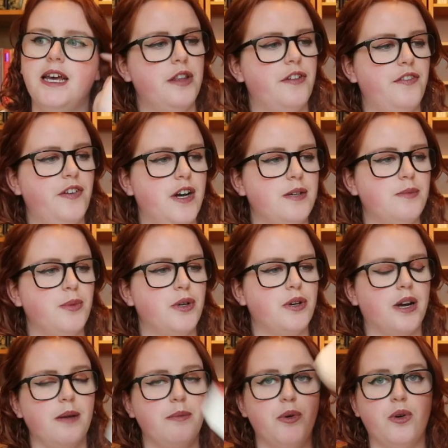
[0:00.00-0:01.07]
The first
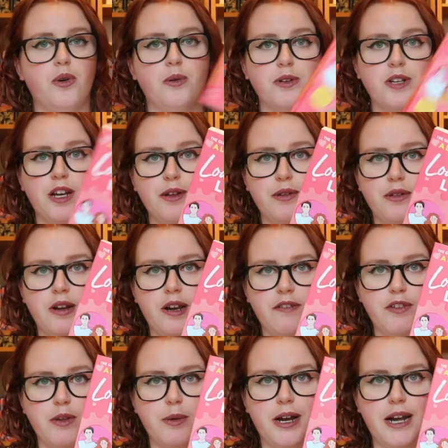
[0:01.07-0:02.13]
book I bought was Loath to Love
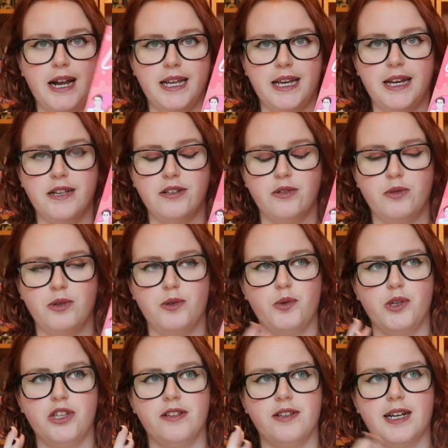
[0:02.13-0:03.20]
You by Ali Hazelwood,
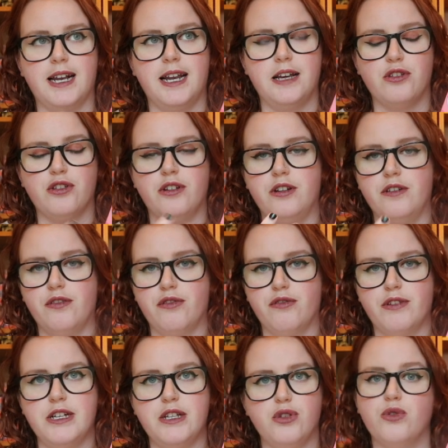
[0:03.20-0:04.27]
which is a collection of
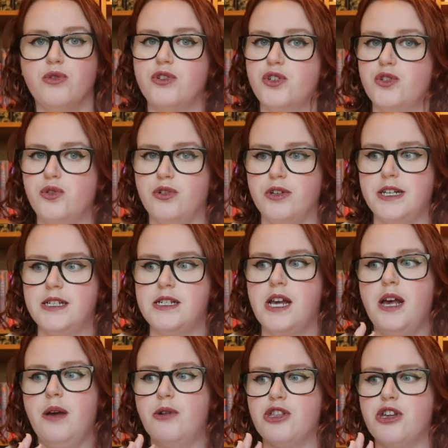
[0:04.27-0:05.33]
3 short stories,
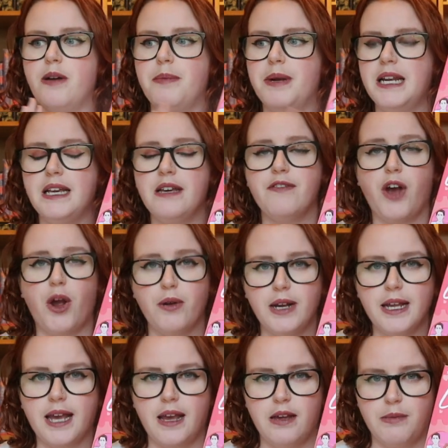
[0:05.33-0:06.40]
which I believe
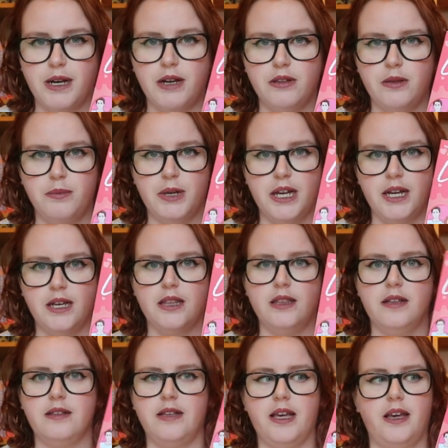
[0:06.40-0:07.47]
only came out at the beginning of
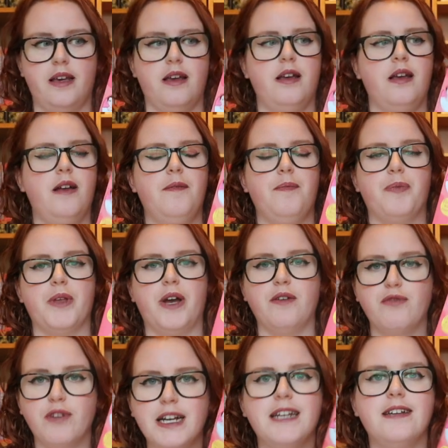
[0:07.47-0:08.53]
this year. I
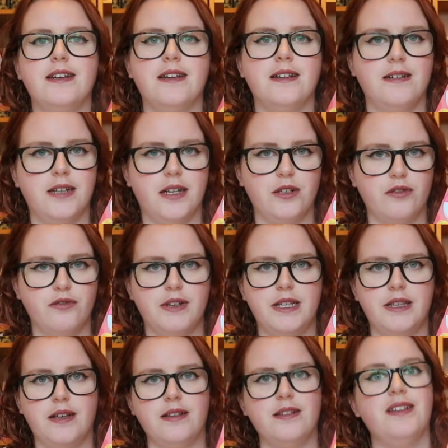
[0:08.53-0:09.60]
really did intend to read
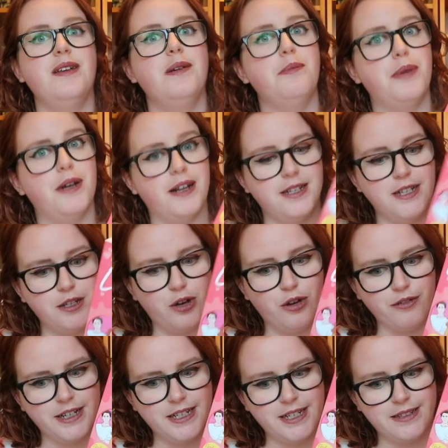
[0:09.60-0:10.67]
this, but I did not
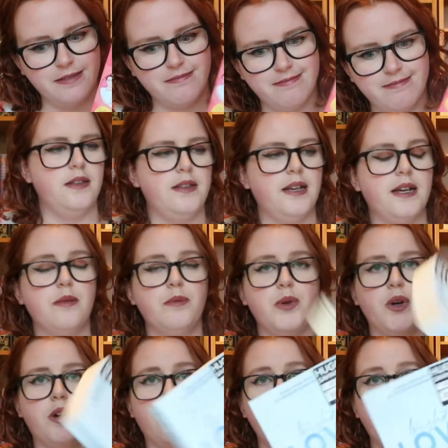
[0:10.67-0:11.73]
read it. The second
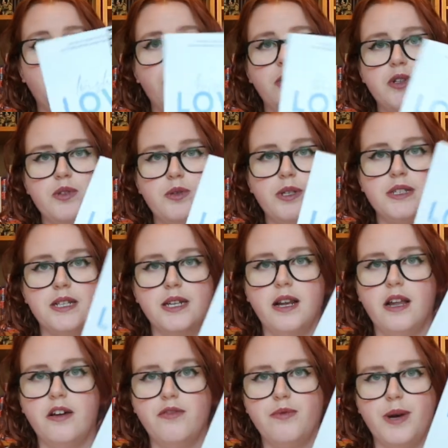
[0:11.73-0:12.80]
book I bought was Twisted
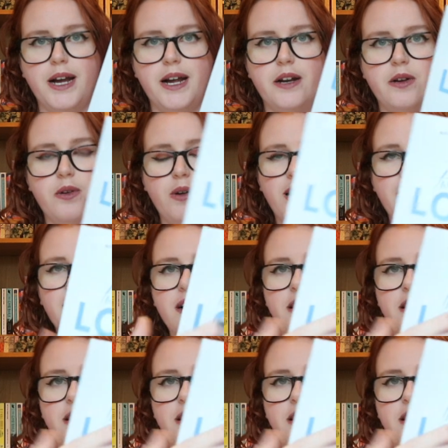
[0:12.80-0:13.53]
Love by Anna Huang.